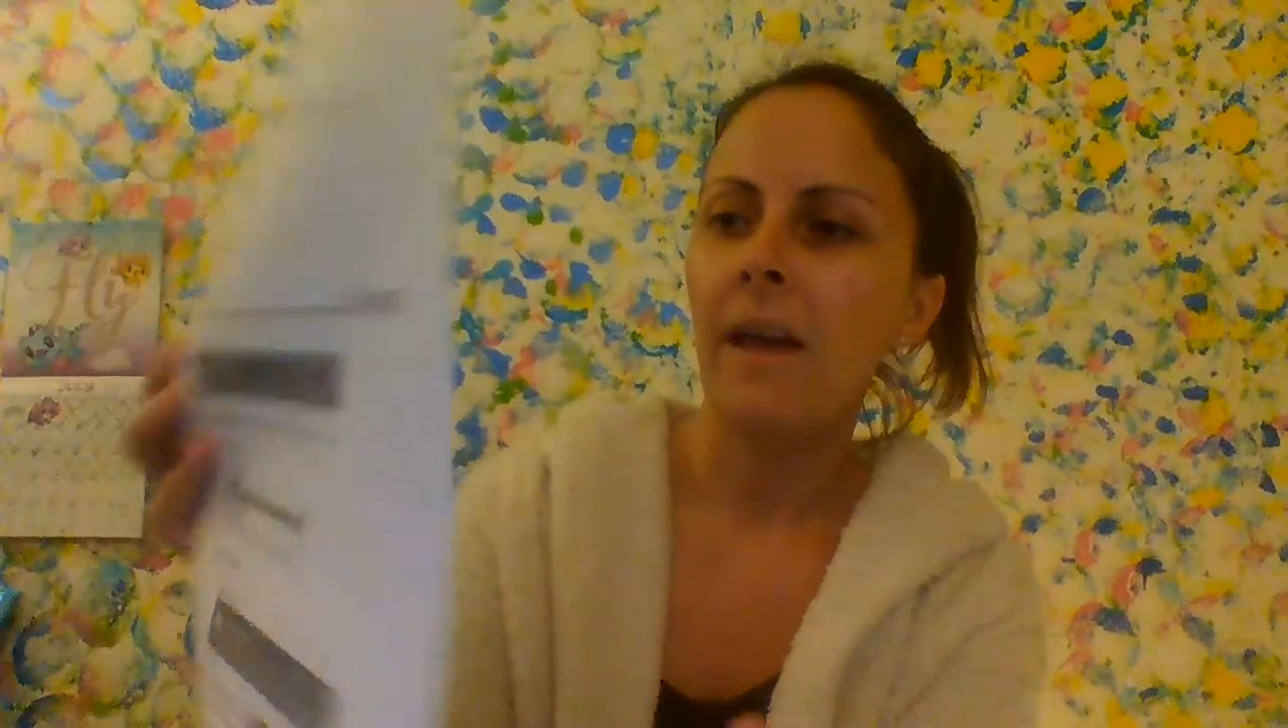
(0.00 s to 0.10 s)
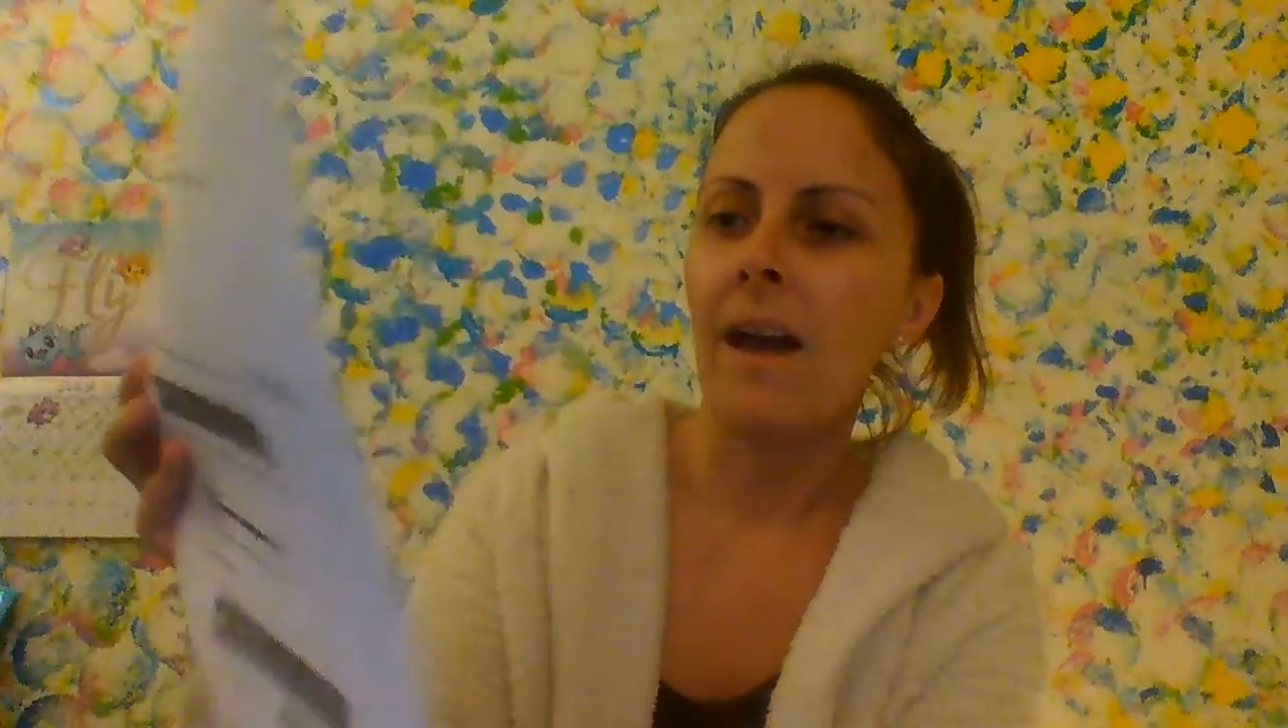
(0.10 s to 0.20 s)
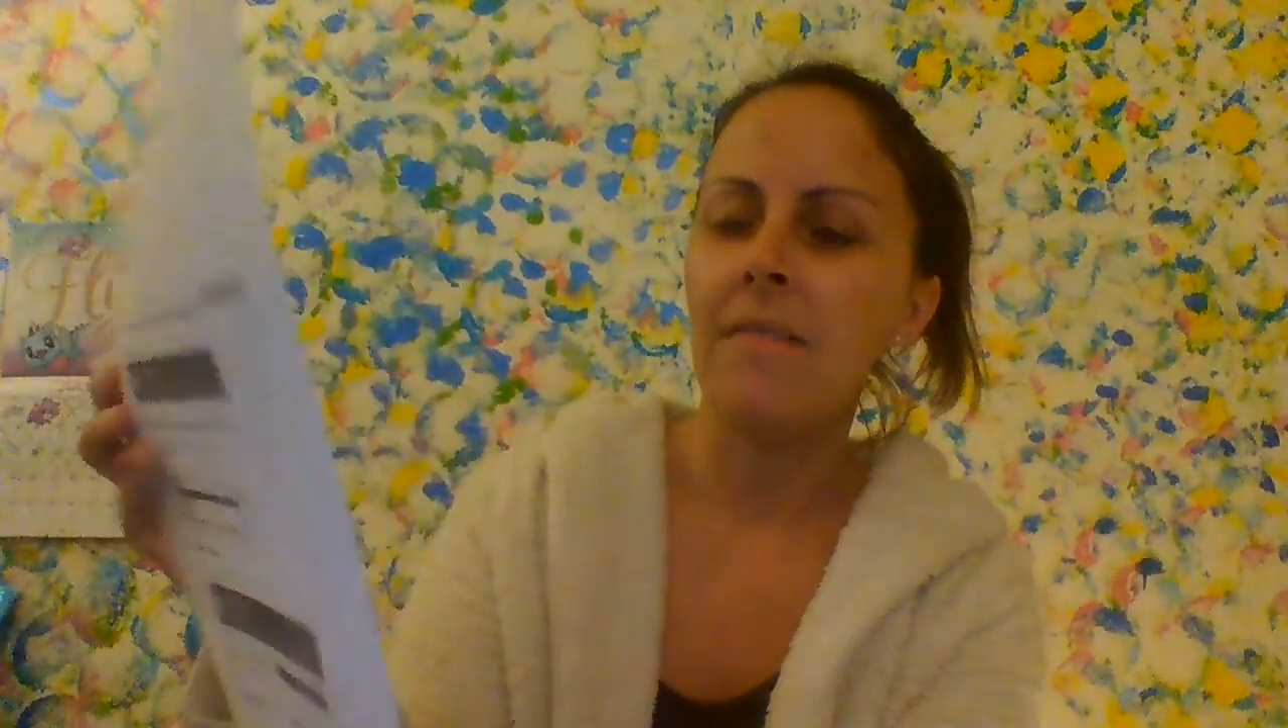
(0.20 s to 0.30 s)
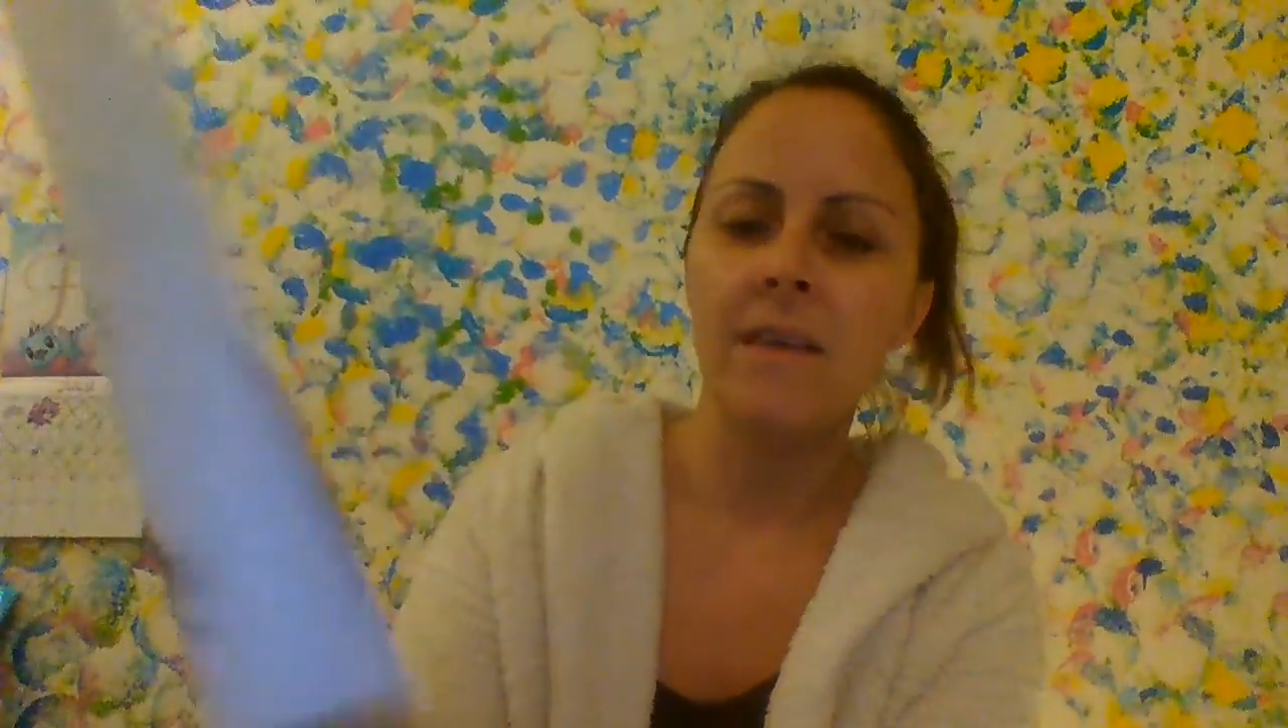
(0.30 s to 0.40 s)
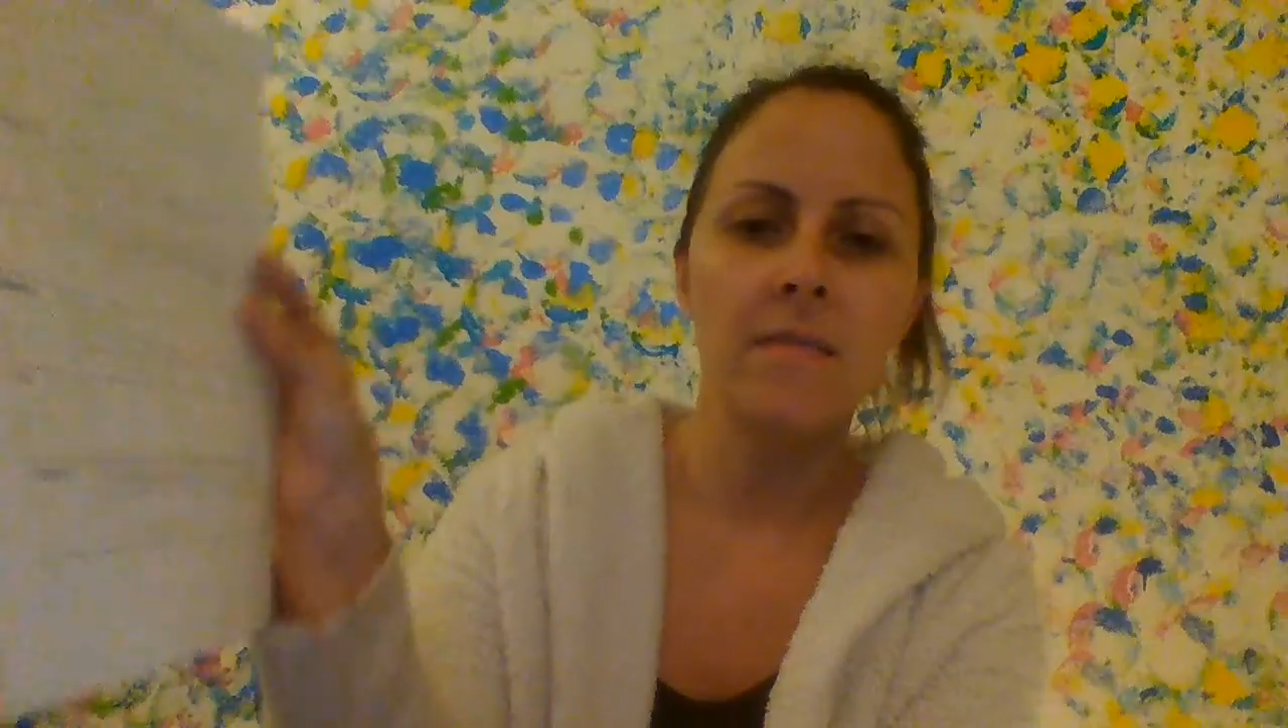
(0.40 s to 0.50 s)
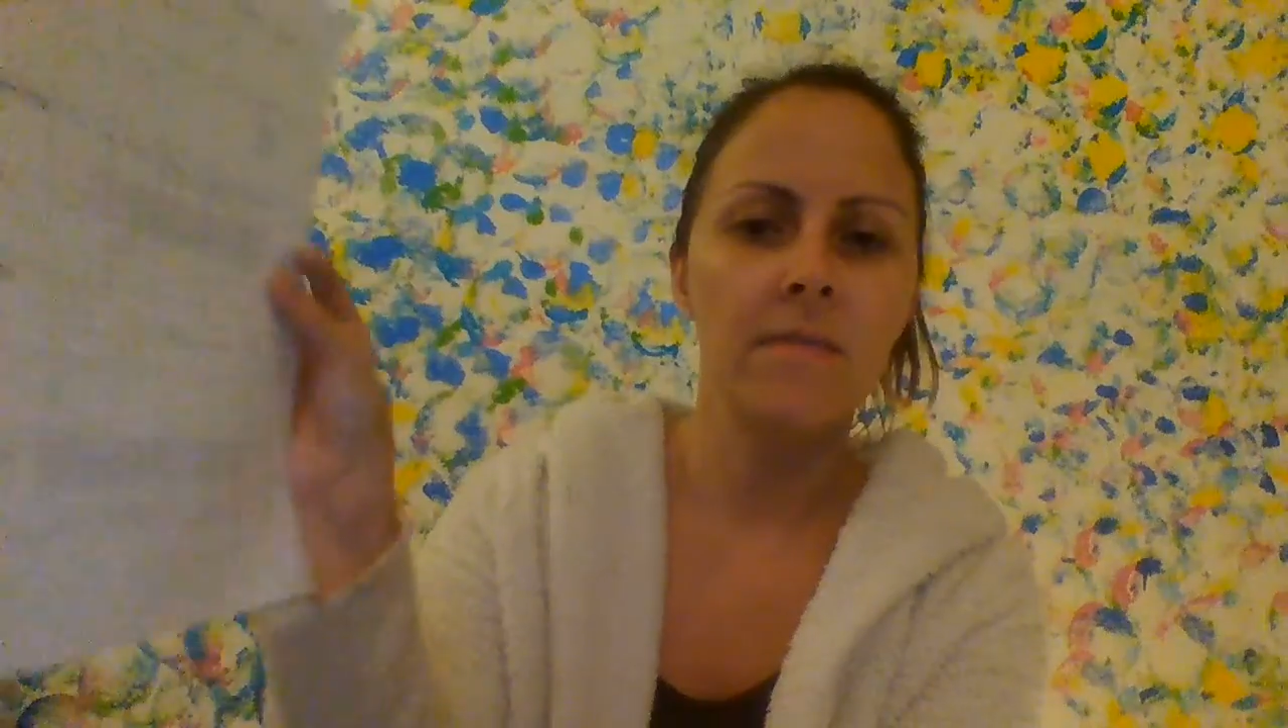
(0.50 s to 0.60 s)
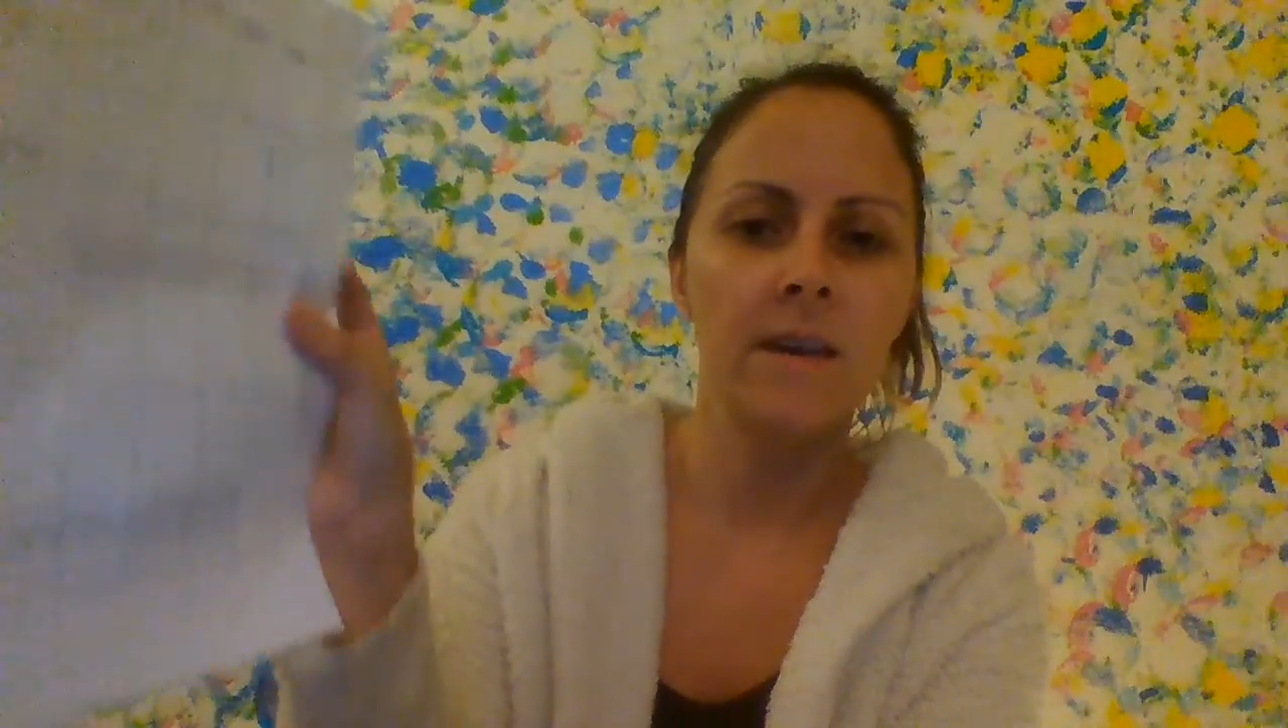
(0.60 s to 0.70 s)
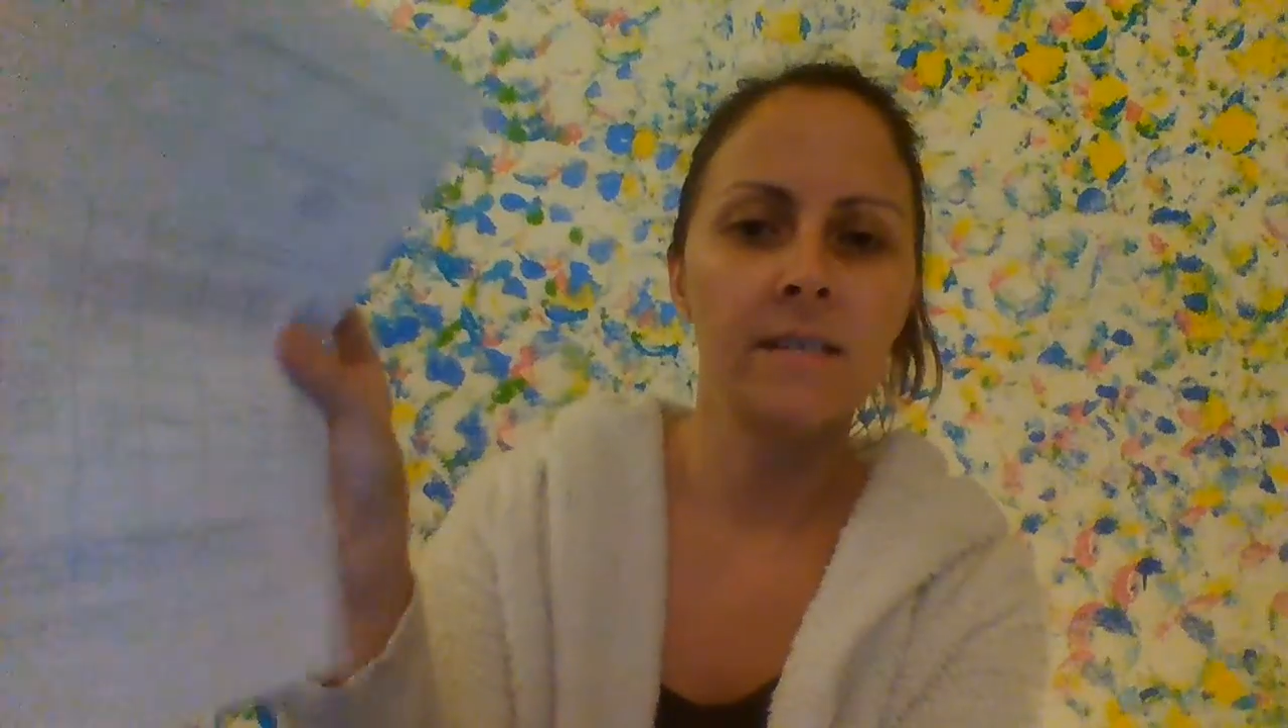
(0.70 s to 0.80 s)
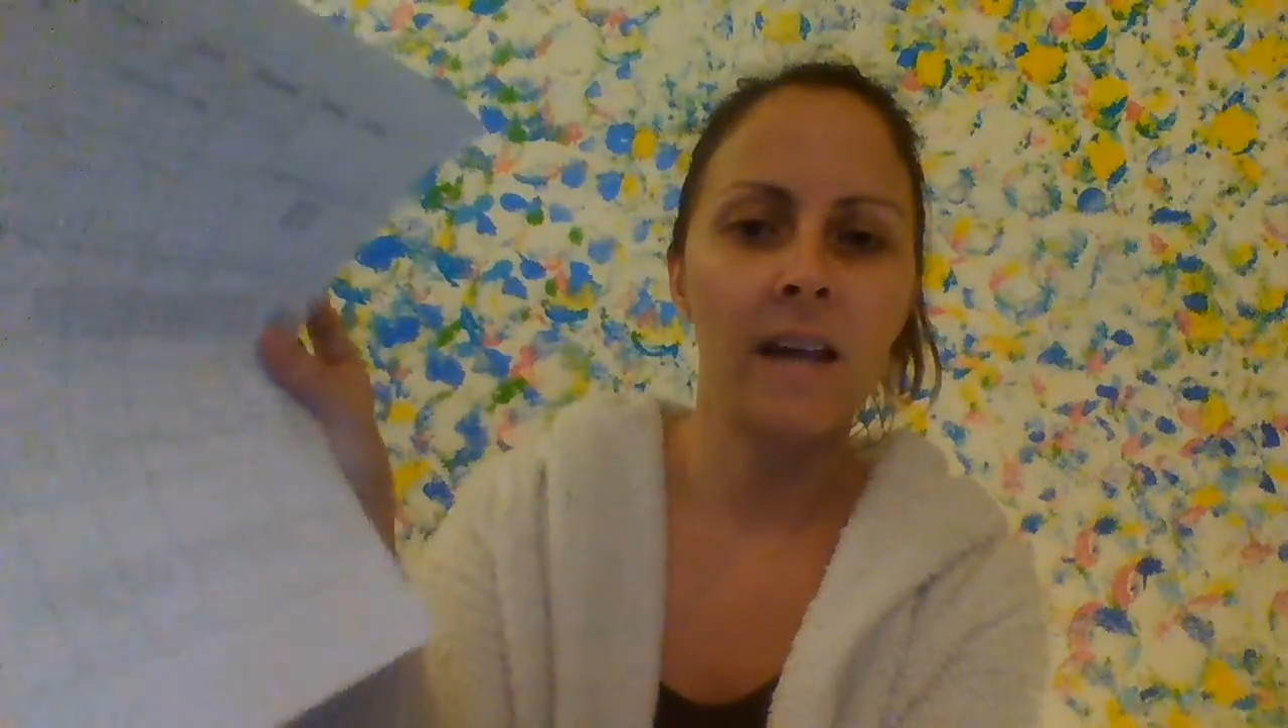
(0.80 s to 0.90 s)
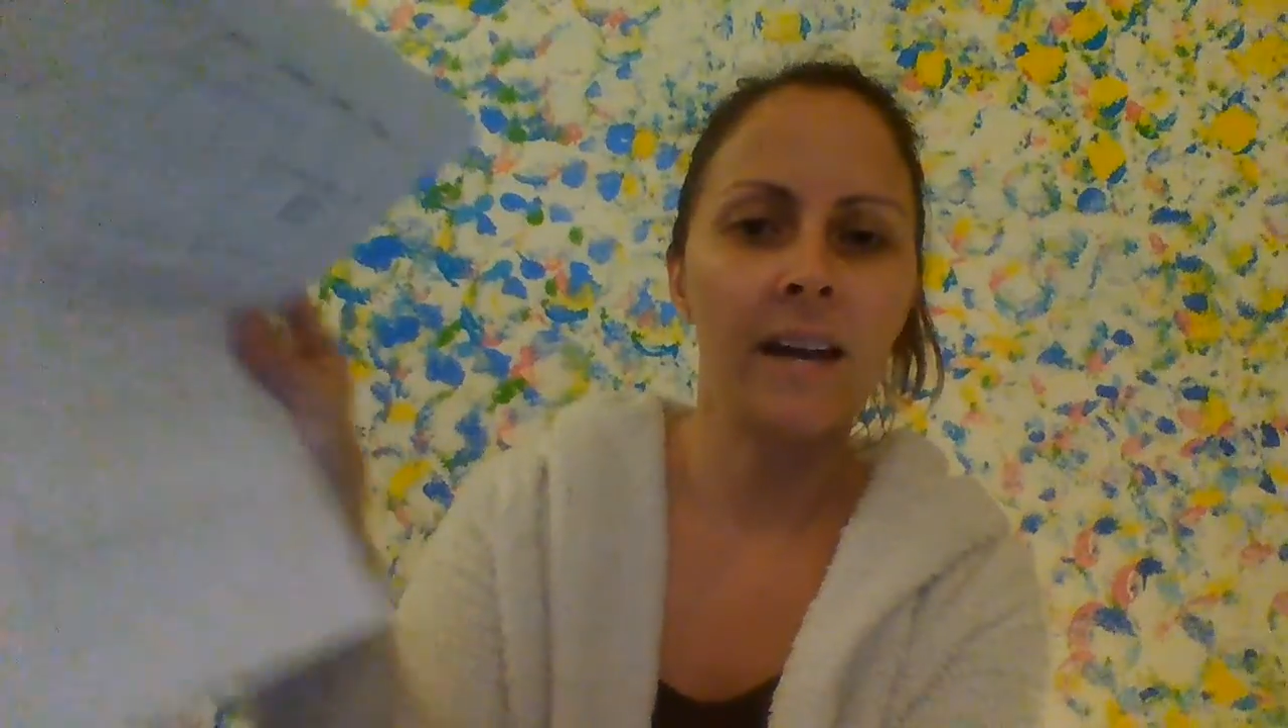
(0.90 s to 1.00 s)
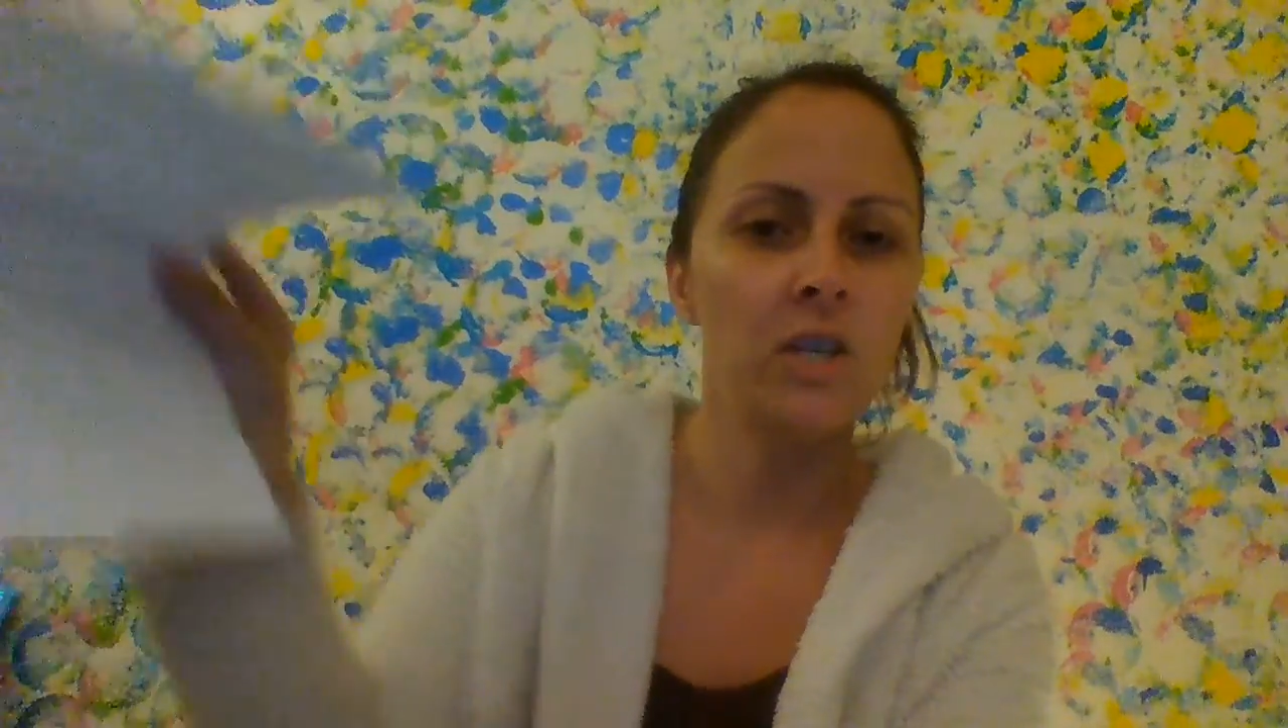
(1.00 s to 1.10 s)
And then this I